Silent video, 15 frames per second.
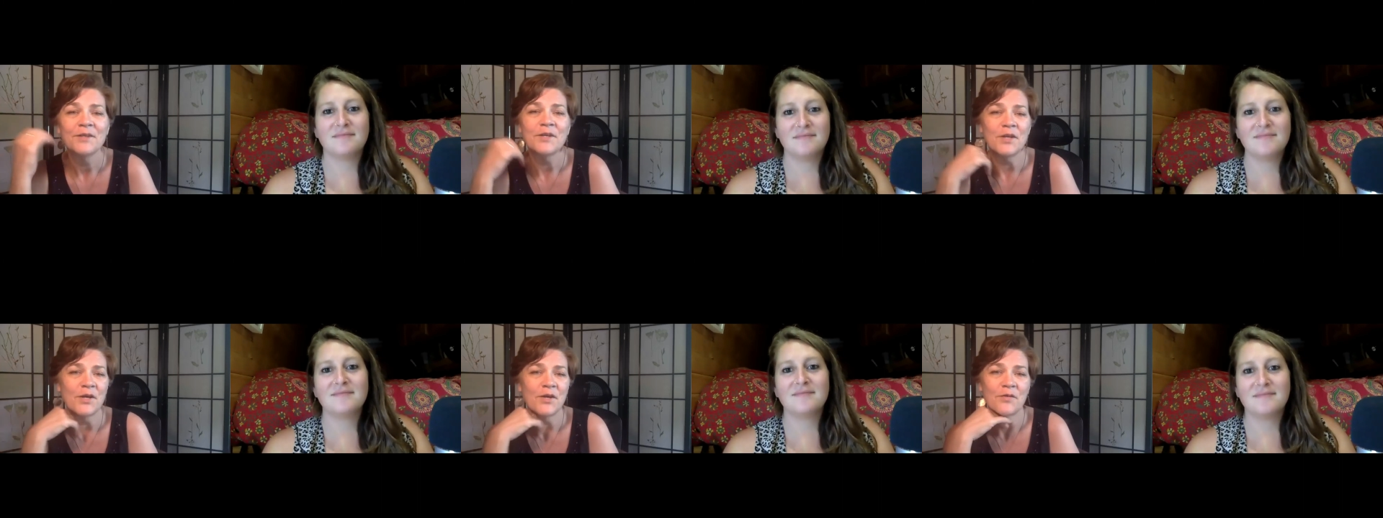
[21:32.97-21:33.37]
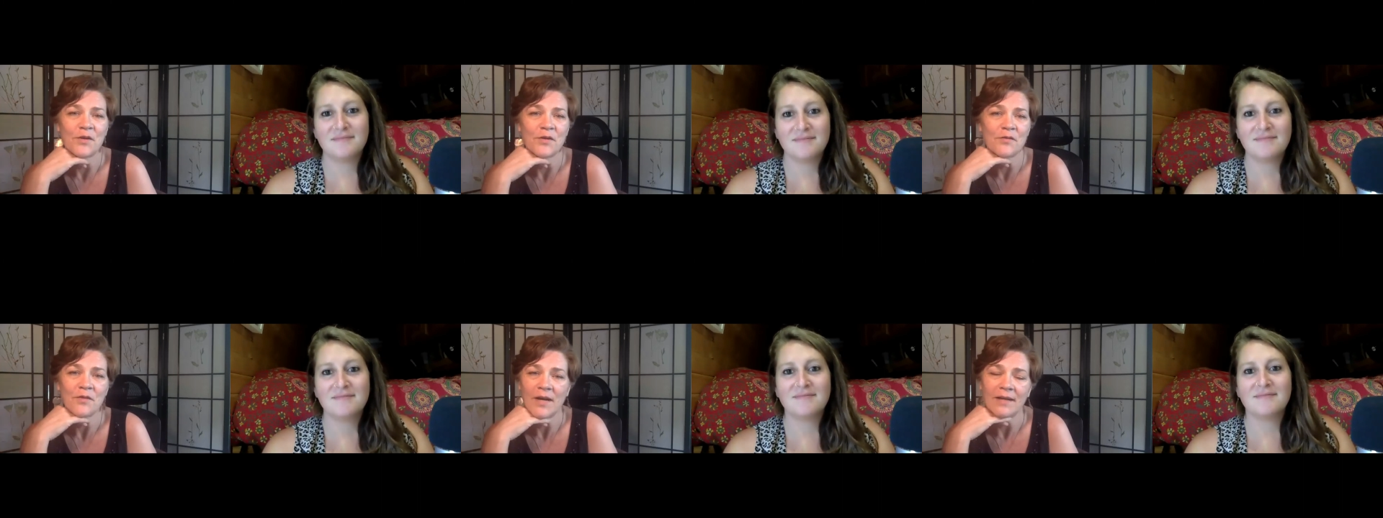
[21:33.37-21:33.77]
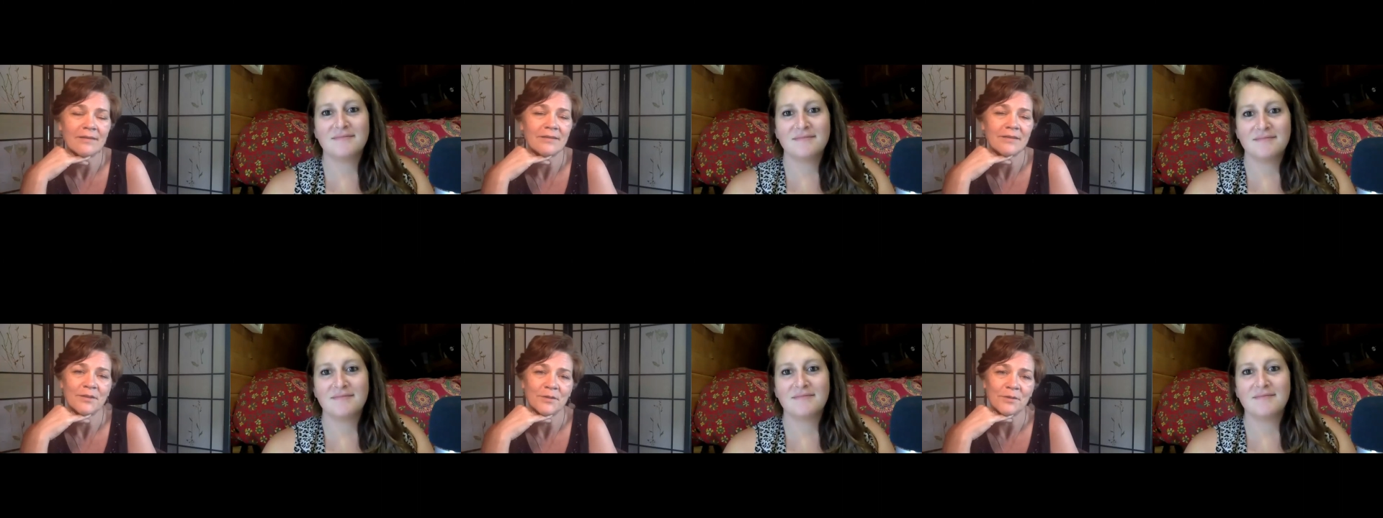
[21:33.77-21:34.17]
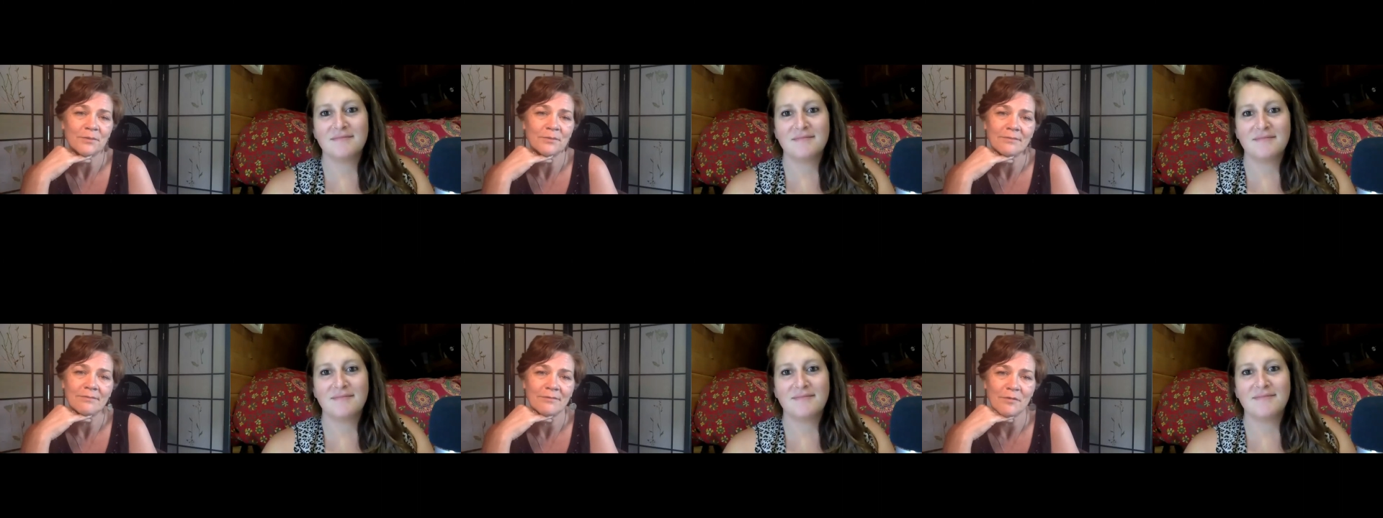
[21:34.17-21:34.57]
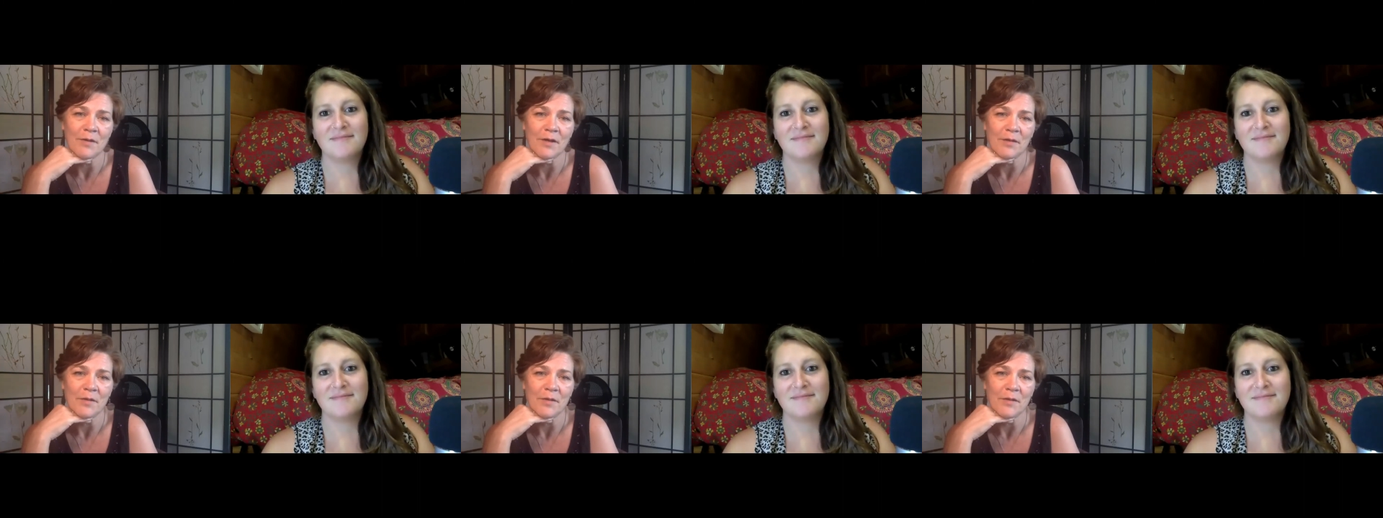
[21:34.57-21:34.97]
Speaker 1: you know, their friend who
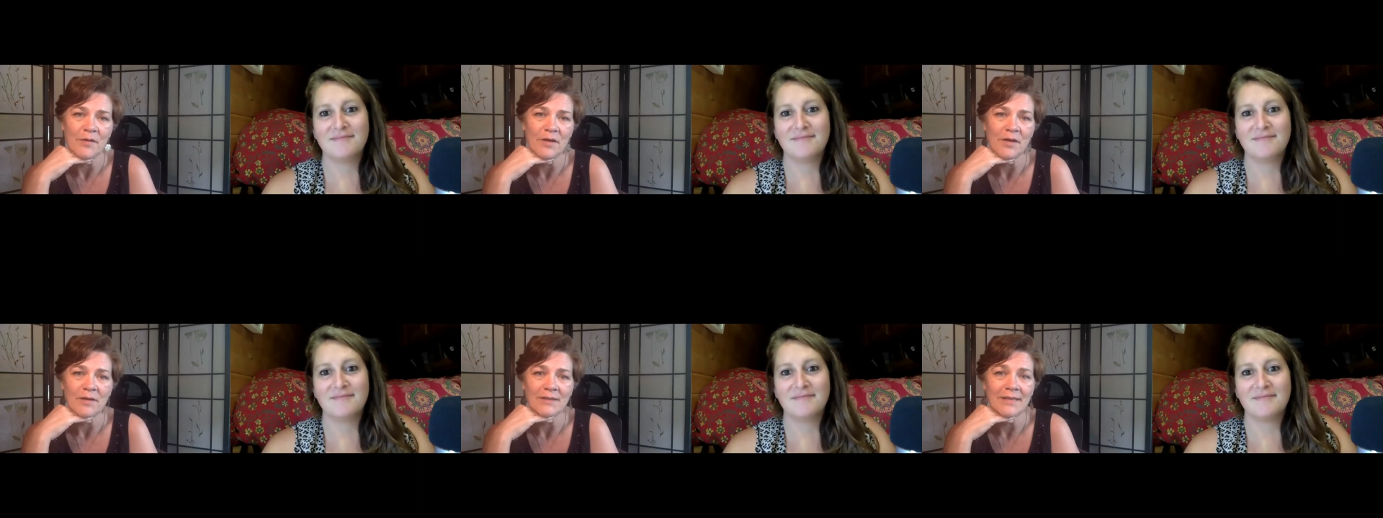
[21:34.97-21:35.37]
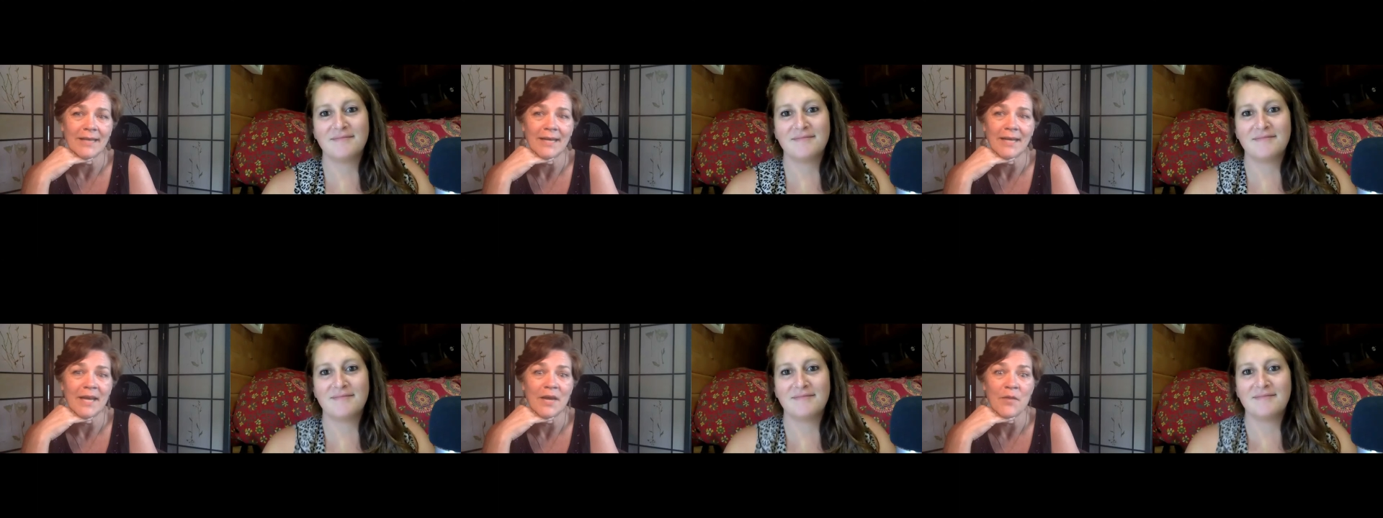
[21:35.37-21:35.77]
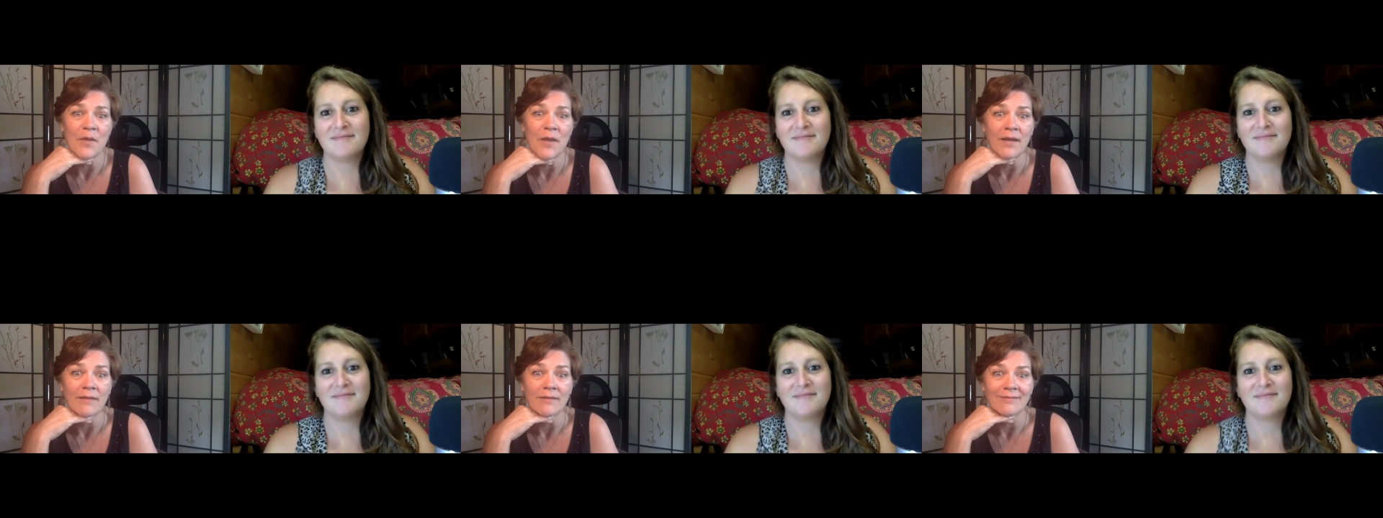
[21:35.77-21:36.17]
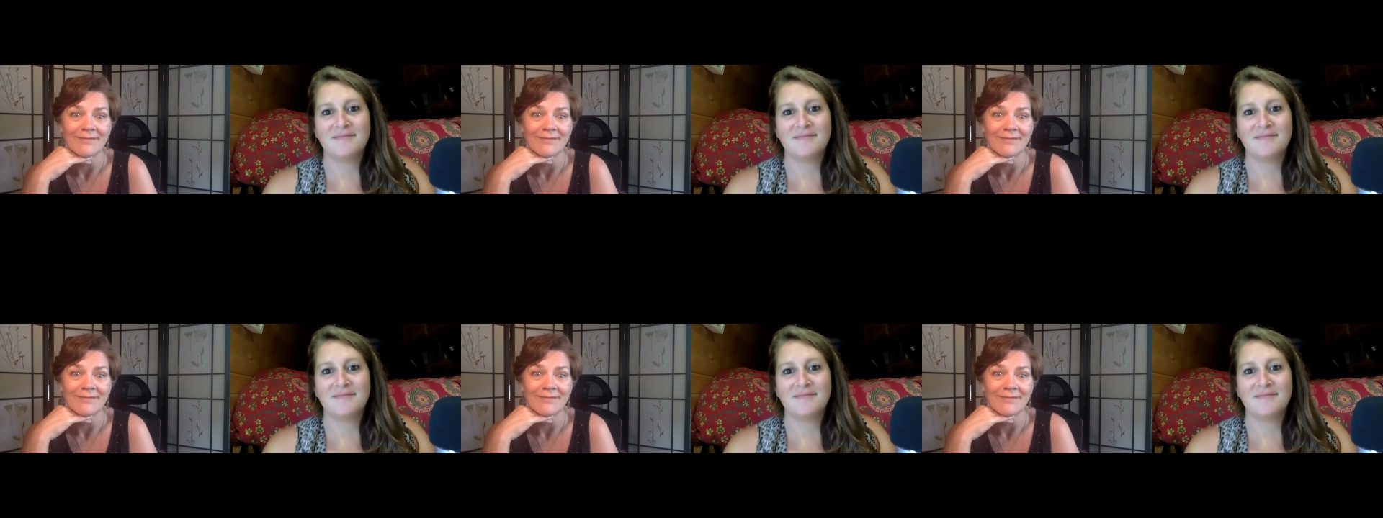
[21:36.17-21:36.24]
recommended their house. Like, I can't wait.